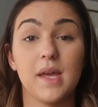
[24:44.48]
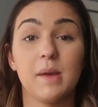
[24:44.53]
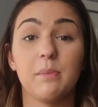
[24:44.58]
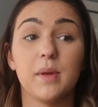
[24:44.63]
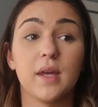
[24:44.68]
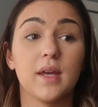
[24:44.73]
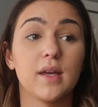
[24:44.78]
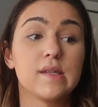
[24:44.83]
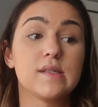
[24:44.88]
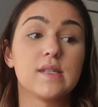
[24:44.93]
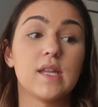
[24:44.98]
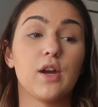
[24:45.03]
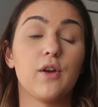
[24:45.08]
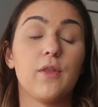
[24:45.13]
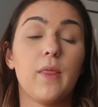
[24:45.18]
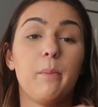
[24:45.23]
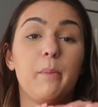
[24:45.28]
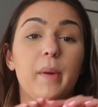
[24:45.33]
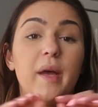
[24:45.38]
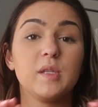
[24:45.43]
me because
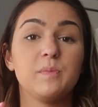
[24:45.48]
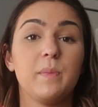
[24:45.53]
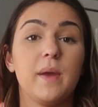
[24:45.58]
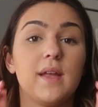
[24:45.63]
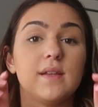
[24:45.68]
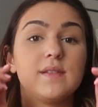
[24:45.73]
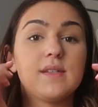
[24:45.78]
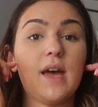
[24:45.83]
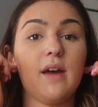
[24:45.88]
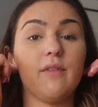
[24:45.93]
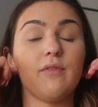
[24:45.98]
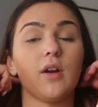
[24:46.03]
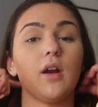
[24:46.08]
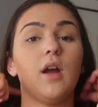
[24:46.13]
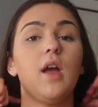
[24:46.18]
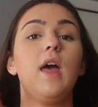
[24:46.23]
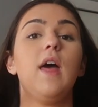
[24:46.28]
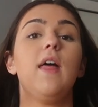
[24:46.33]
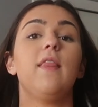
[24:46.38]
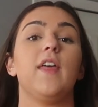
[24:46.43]
they're the best pants
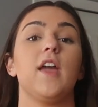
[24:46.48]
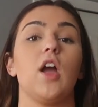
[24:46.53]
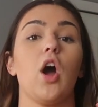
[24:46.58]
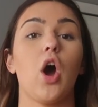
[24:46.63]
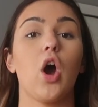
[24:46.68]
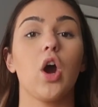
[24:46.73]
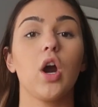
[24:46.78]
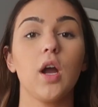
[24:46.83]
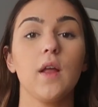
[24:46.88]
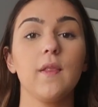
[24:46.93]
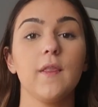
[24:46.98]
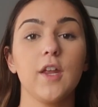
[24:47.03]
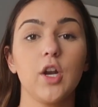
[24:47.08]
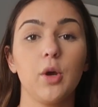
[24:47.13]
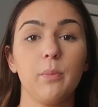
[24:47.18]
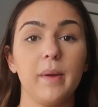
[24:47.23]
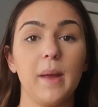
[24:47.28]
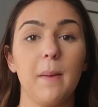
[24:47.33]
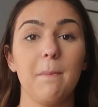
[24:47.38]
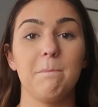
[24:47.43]
ever. They are a
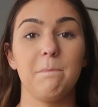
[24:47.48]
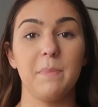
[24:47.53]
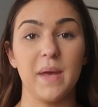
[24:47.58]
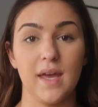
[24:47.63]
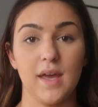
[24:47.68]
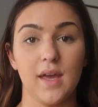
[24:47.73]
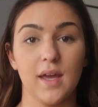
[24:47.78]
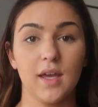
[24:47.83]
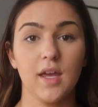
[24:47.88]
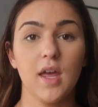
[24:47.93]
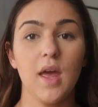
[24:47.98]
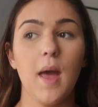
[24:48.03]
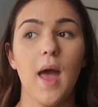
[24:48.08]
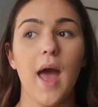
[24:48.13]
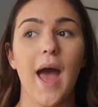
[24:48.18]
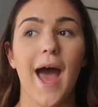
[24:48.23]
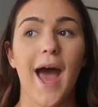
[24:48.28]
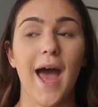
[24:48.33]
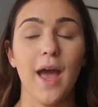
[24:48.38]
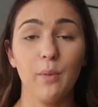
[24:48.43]
little bit big.
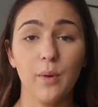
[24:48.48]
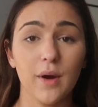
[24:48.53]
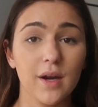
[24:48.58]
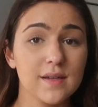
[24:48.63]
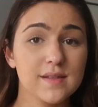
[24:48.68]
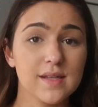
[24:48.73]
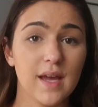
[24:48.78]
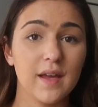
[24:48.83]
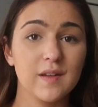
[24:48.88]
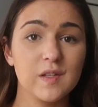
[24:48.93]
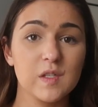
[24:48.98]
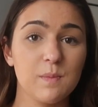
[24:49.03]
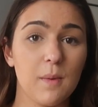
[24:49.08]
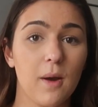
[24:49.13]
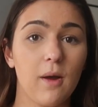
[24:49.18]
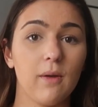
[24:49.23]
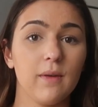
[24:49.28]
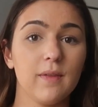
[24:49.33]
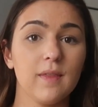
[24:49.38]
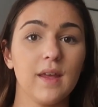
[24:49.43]
I wear a size
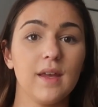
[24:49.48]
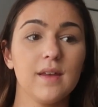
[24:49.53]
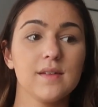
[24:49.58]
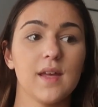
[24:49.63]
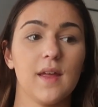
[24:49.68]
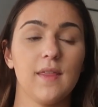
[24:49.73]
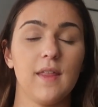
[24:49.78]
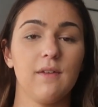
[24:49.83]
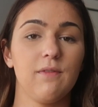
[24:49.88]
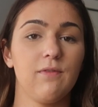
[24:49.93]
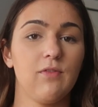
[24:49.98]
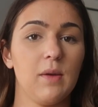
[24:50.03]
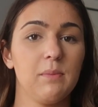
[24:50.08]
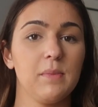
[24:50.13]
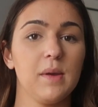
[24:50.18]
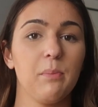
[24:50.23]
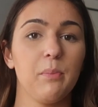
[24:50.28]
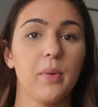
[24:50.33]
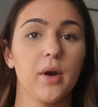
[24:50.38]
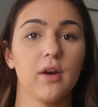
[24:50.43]
small in these and they fit
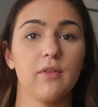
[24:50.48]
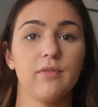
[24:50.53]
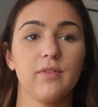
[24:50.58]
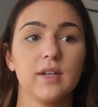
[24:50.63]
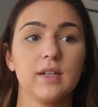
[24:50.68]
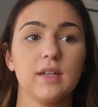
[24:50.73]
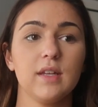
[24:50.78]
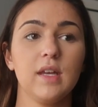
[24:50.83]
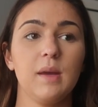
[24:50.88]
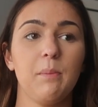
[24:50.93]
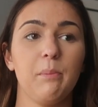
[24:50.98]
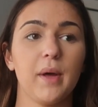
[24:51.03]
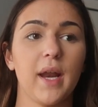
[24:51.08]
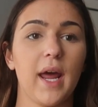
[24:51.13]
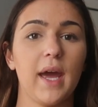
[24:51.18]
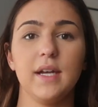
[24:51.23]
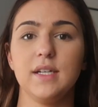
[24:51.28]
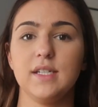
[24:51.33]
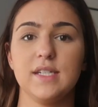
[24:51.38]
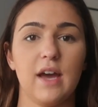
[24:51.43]
me perfectly, but
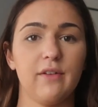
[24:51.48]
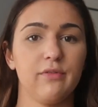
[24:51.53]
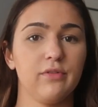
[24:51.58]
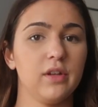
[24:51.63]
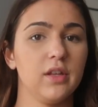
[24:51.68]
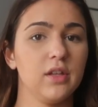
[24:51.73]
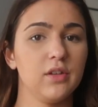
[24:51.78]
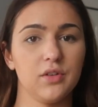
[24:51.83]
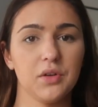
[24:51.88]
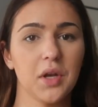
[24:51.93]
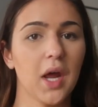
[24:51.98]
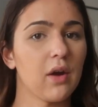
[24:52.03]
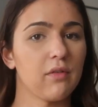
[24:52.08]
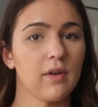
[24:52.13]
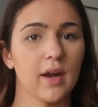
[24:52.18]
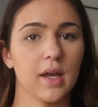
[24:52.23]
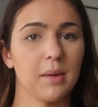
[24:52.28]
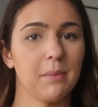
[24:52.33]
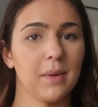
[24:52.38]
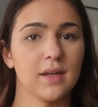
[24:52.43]
I definitely do not
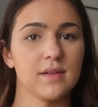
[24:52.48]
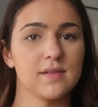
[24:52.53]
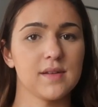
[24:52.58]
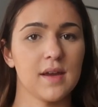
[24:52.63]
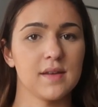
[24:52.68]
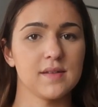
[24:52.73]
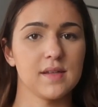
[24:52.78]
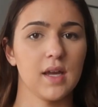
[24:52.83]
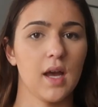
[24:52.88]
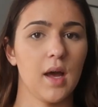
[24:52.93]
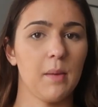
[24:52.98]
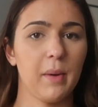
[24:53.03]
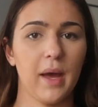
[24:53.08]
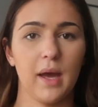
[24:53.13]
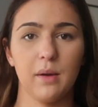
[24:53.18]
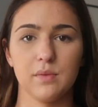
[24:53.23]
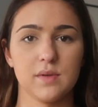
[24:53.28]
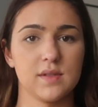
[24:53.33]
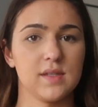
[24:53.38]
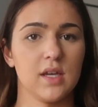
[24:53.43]
recommend sizing up.
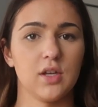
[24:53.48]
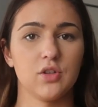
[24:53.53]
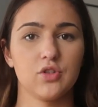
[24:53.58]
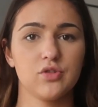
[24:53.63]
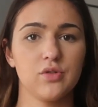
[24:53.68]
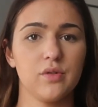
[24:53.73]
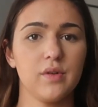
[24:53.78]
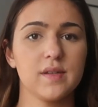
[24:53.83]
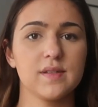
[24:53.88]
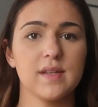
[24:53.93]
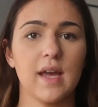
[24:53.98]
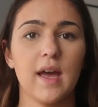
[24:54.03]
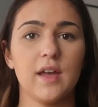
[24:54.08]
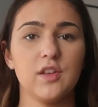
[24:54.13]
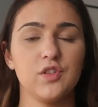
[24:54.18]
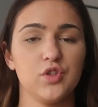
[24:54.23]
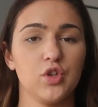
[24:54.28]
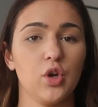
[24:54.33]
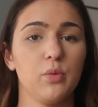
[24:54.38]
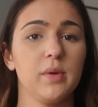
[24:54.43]
I would say true to
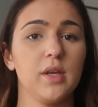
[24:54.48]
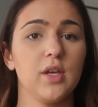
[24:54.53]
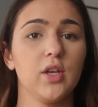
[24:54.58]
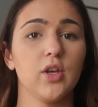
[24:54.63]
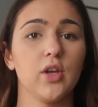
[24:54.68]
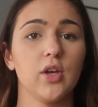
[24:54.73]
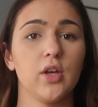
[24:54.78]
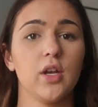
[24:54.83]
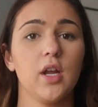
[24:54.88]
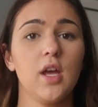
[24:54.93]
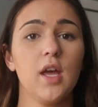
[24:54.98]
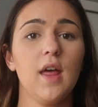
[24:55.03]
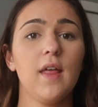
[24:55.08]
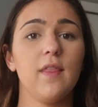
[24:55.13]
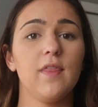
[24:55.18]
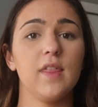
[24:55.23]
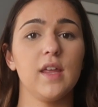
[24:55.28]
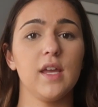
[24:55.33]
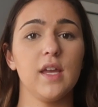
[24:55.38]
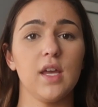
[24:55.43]
size, you'll be good.
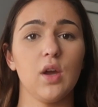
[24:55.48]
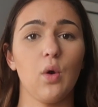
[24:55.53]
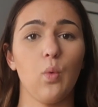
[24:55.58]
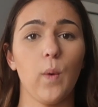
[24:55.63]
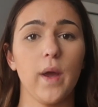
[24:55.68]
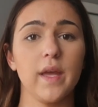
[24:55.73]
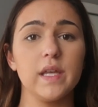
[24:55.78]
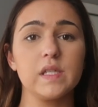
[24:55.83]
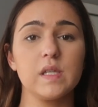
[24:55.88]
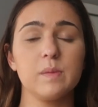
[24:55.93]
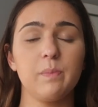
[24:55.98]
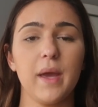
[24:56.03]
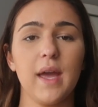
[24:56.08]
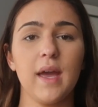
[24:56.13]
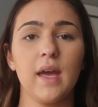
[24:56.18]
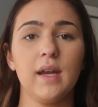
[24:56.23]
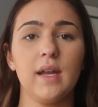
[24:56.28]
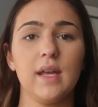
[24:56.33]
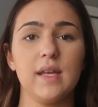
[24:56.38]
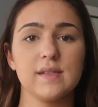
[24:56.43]
The
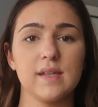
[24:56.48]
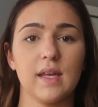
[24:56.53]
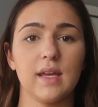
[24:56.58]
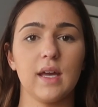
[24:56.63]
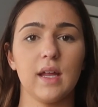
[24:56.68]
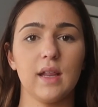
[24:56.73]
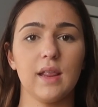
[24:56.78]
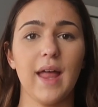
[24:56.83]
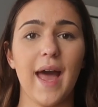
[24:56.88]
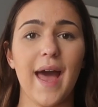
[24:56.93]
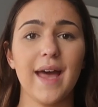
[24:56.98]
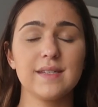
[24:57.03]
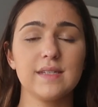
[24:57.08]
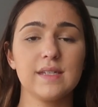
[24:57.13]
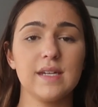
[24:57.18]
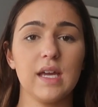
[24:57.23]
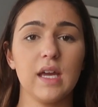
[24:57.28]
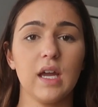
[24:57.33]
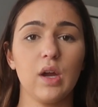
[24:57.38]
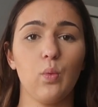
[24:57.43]
waistband is like
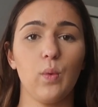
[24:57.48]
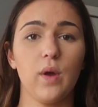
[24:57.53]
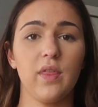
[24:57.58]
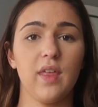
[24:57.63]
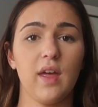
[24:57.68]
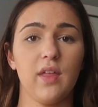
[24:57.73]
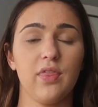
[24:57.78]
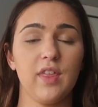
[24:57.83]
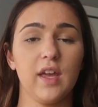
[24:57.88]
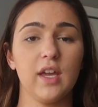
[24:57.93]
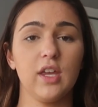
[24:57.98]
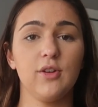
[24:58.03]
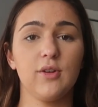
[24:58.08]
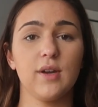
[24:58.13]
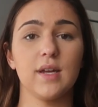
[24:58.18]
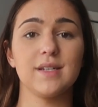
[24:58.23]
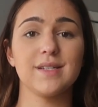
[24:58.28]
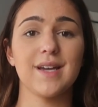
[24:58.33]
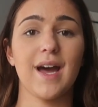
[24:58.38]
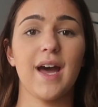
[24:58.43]
elastic with a thing you
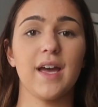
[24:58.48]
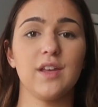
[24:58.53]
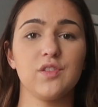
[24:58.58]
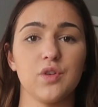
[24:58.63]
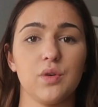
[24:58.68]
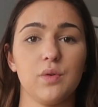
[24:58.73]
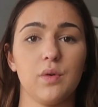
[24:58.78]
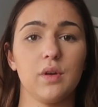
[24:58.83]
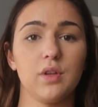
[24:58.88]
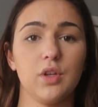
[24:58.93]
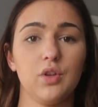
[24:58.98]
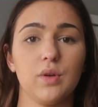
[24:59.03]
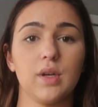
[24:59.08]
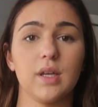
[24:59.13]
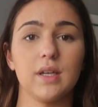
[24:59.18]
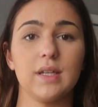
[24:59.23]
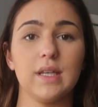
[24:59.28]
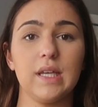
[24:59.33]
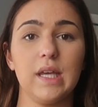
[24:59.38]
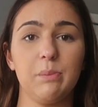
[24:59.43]
can tie so you
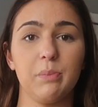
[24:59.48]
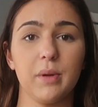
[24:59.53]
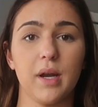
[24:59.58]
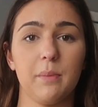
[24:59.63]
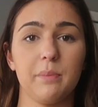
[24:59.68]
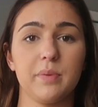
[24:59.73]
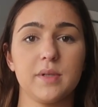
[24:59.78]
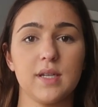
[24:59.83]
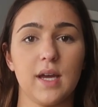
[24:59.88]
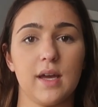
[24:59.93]
can keep it up